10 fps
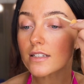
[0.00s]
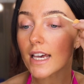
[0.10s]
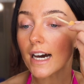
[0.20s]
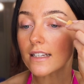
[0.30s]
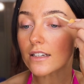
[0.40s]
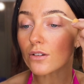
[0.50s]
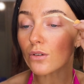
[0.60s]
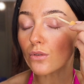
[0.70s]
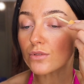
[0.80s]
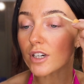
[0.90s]
He had an
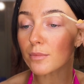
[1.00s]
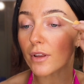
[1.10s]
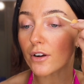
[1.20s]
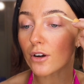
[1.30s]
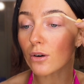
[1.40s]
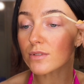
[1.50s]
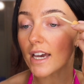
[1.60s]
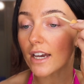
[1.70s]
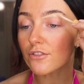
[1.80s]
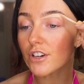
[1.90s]
older brother called
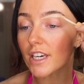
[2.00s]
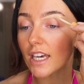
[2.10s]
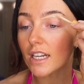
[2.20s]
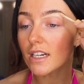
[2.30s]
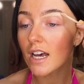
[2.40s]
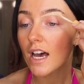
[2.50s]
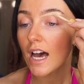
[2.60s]
Henry Gein